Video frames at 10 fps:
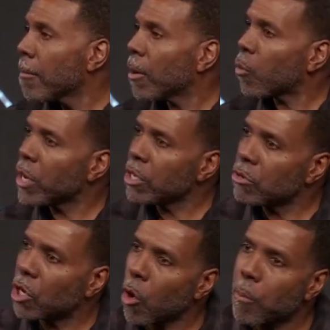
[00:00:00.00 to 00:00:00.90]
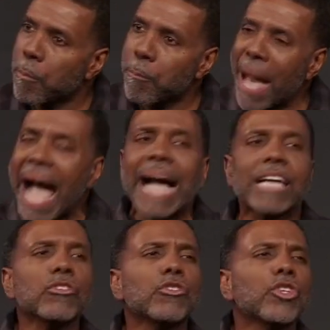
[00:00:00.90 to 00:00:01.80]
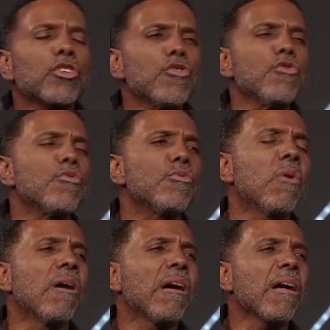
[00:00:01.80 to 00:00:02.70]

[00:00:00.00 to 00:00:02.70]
But when you go back to